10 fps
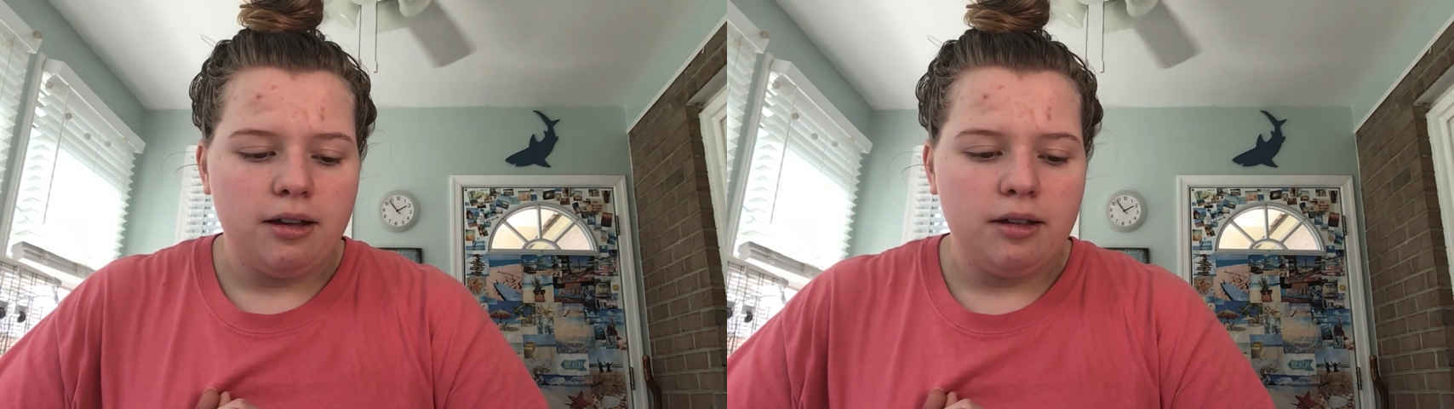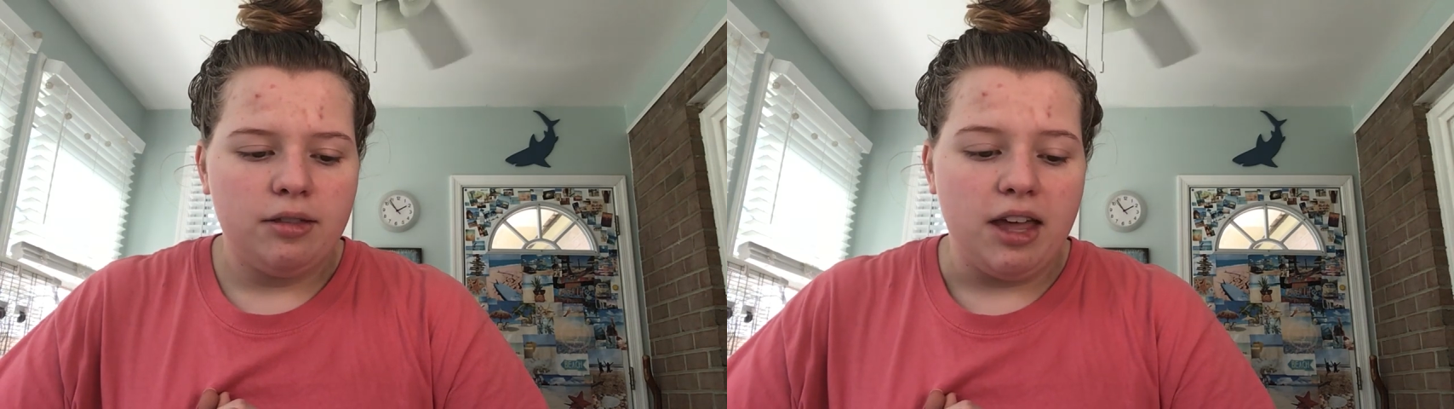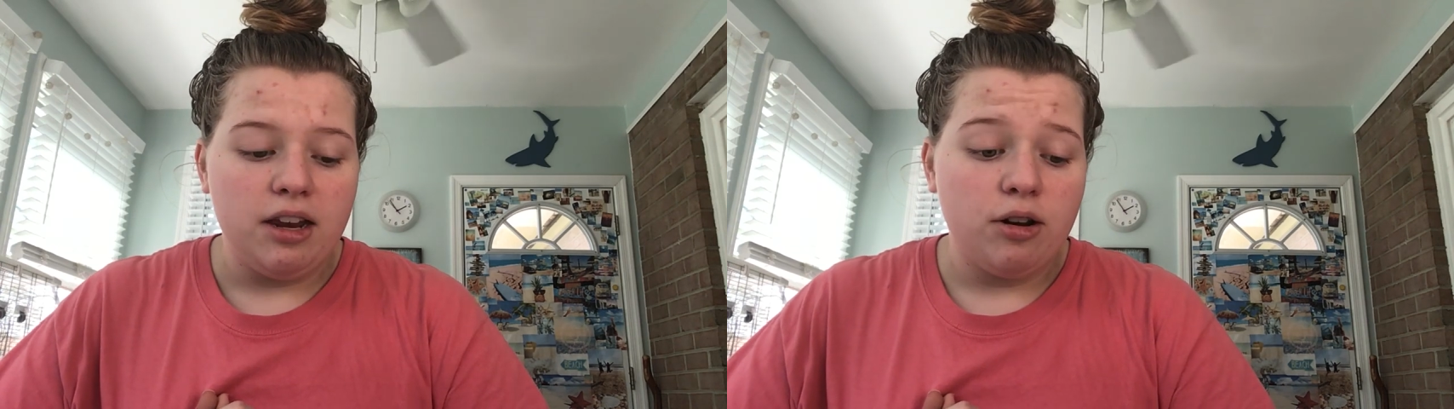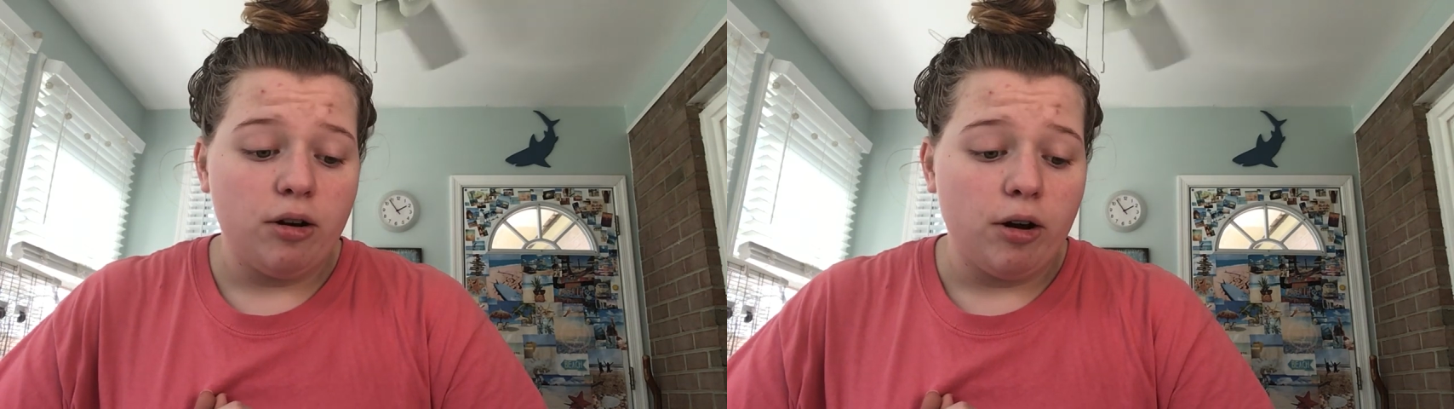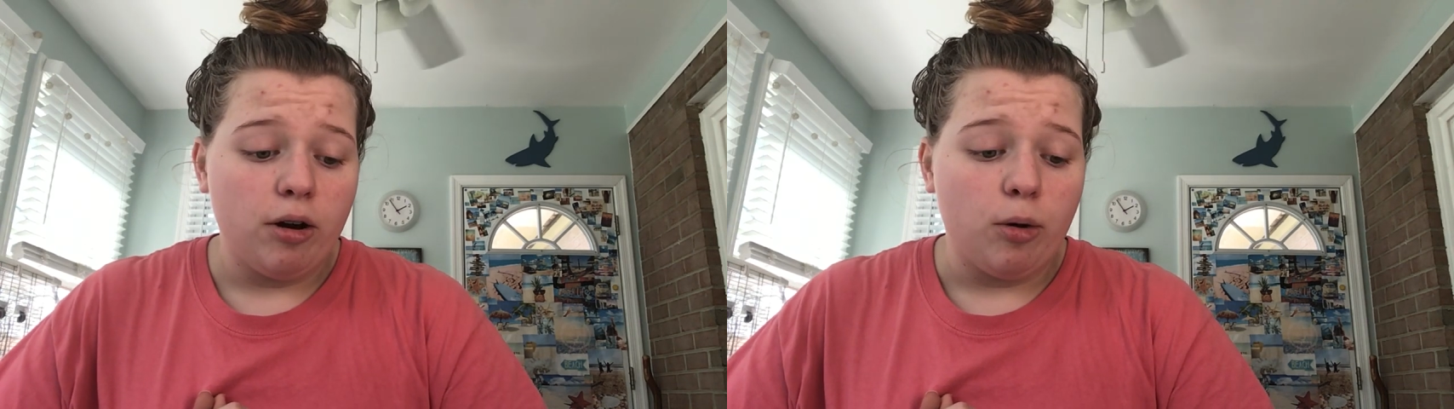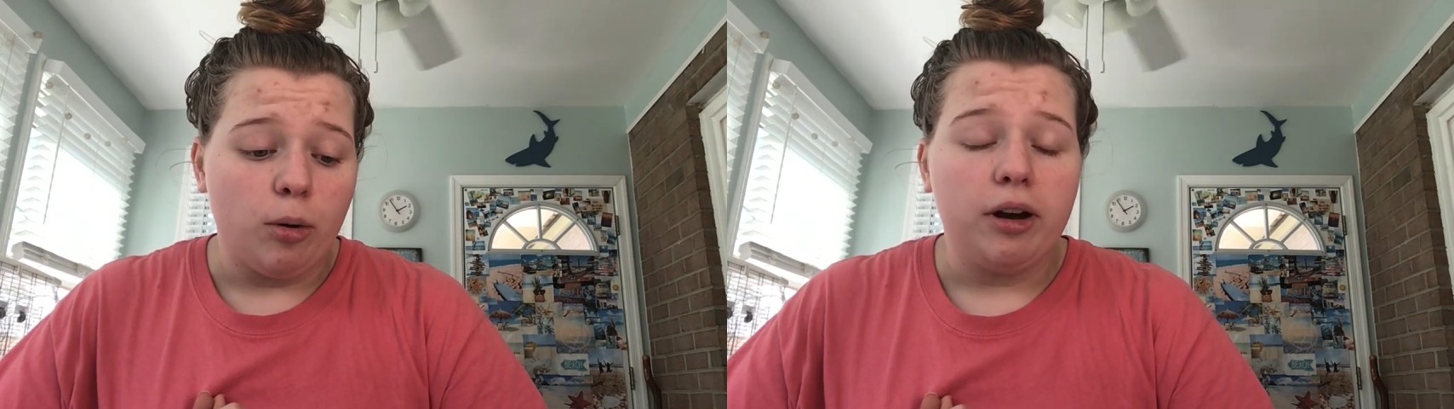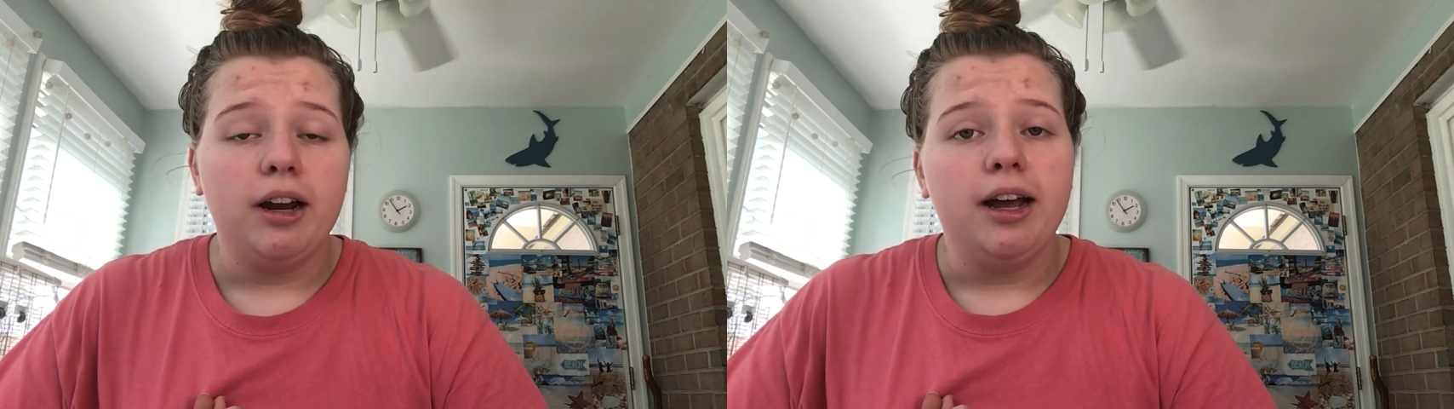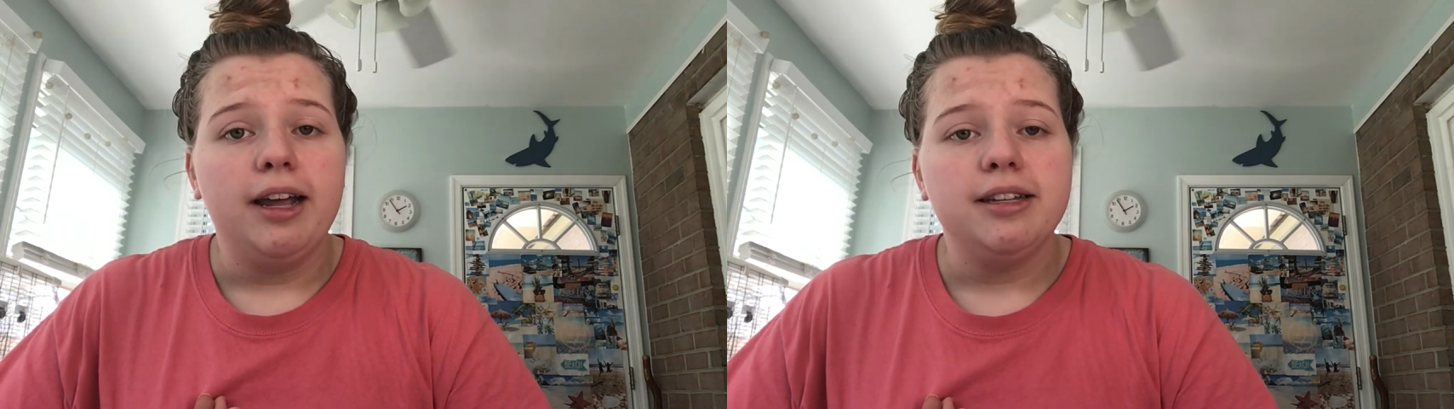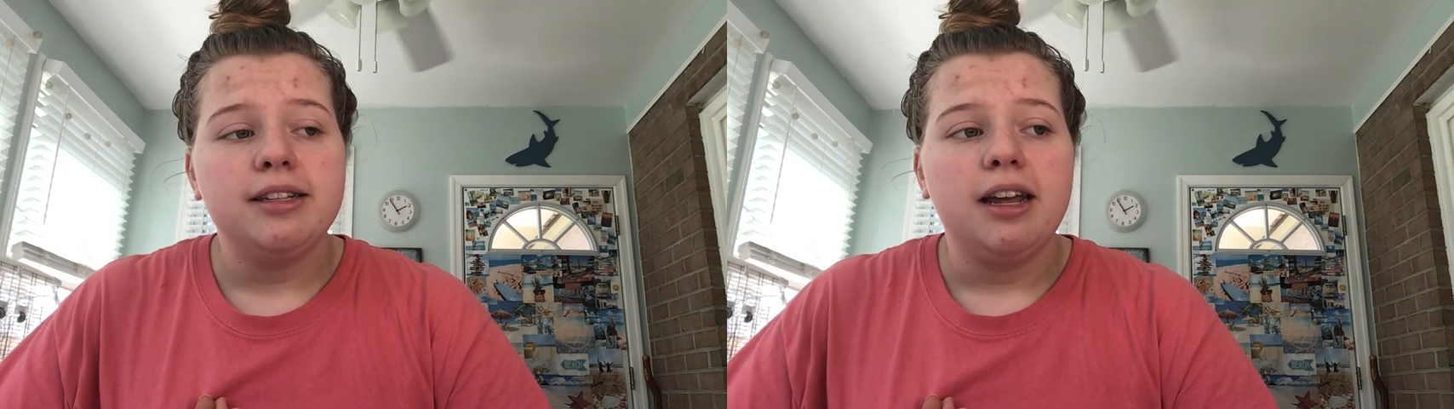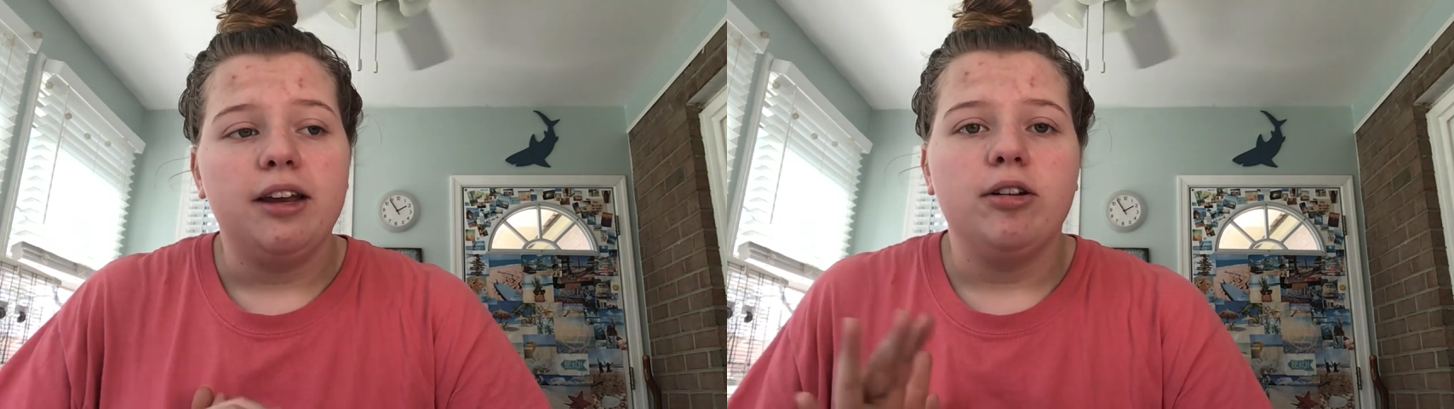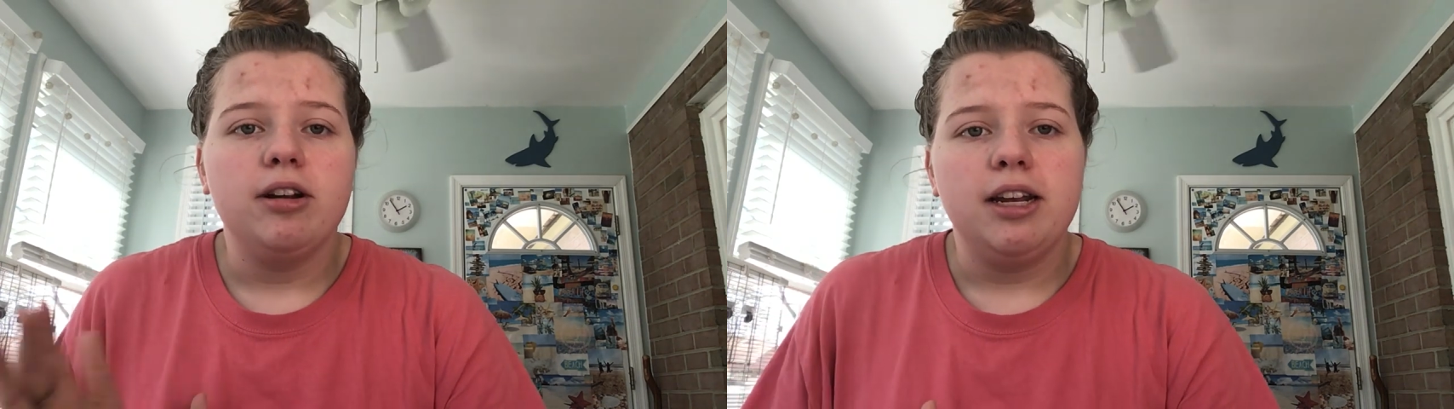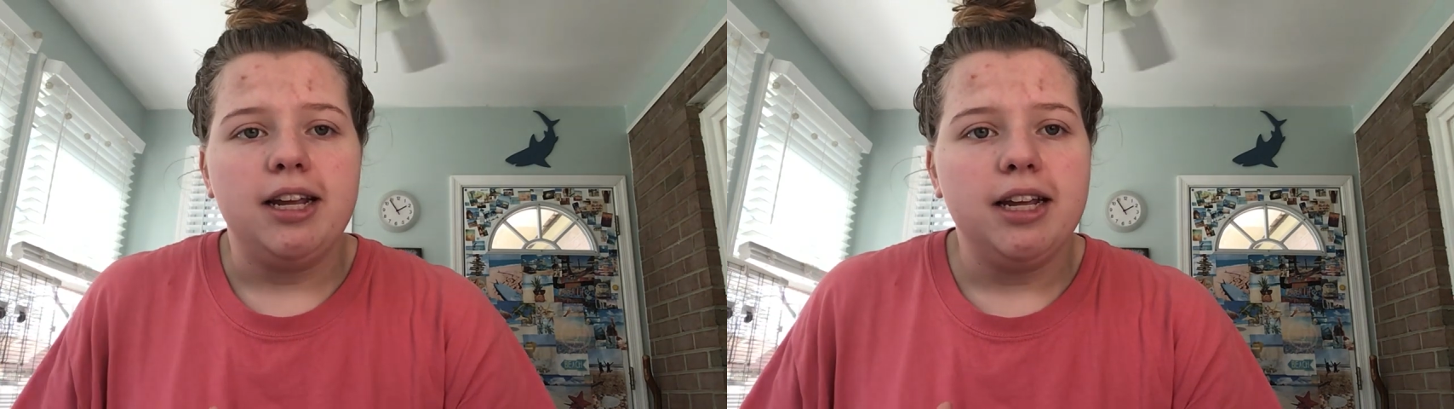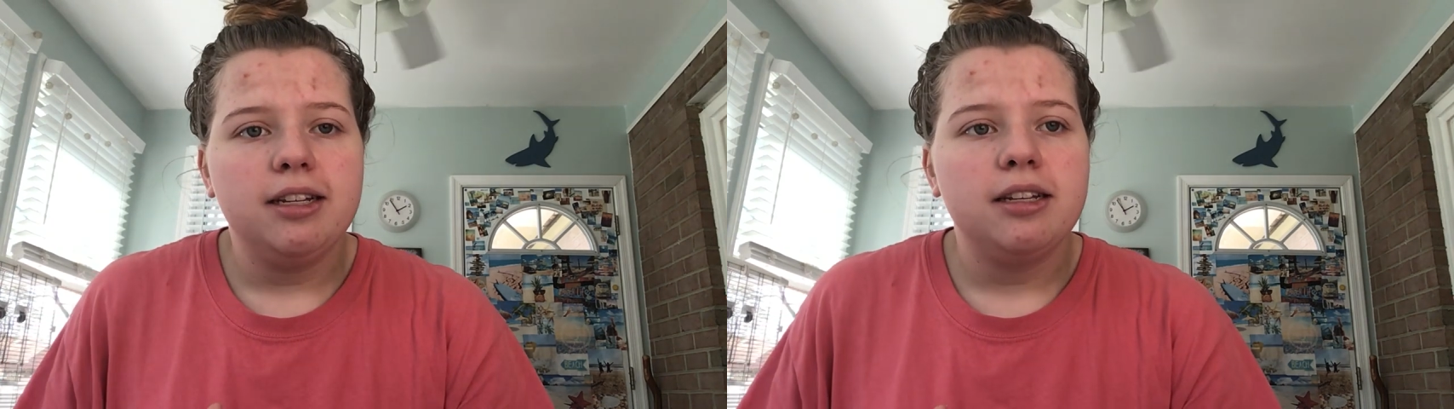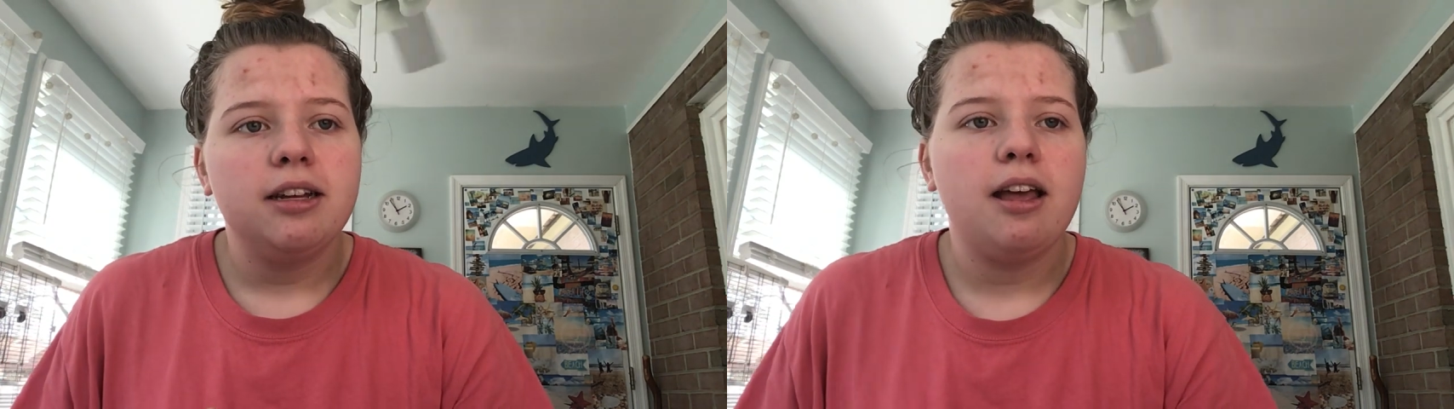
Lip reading: then you're organized and you're neat